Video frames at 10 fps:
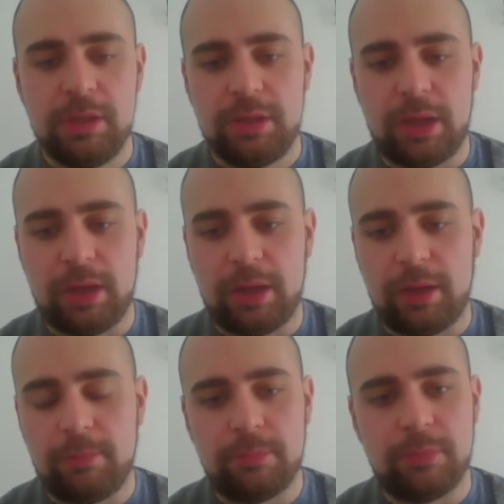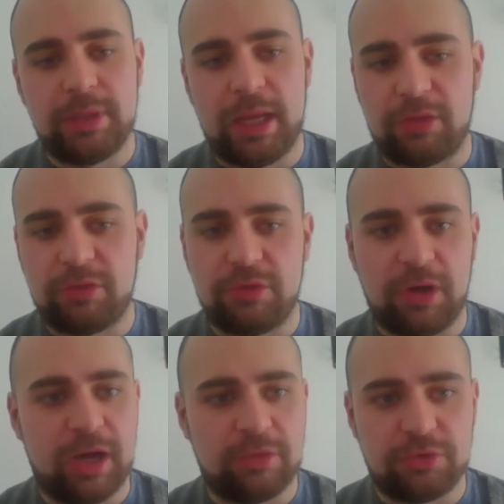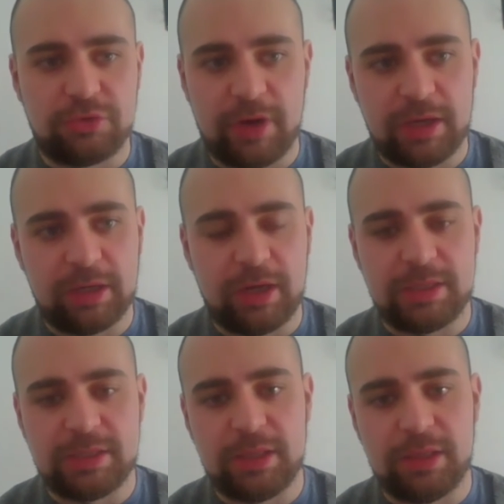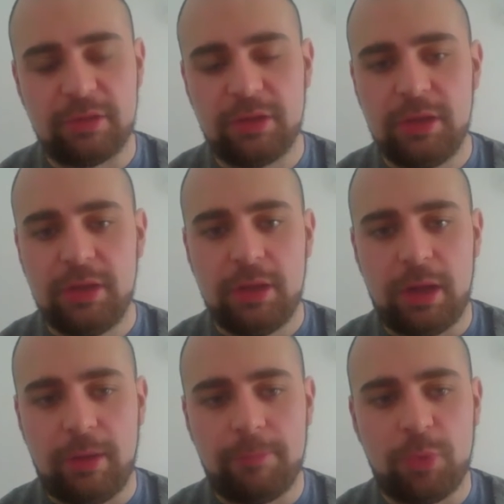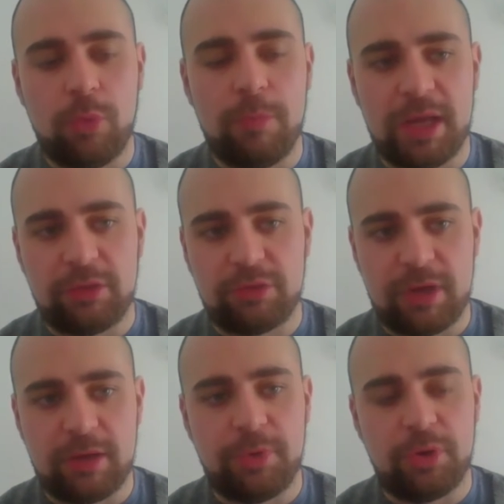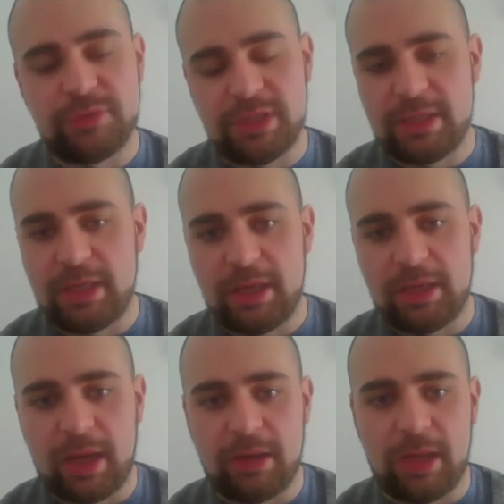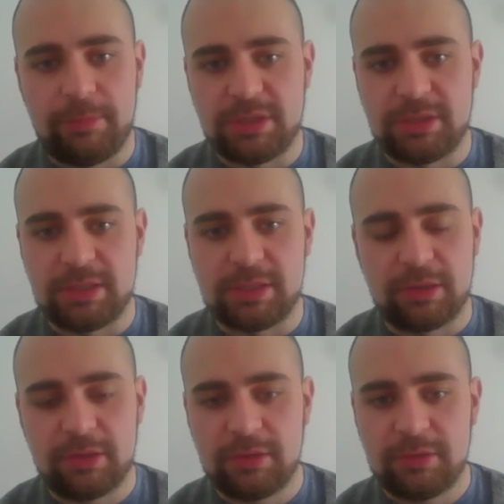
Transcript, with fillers: um, exercise and training ideas, uh, all based around both DNA and epigenetics.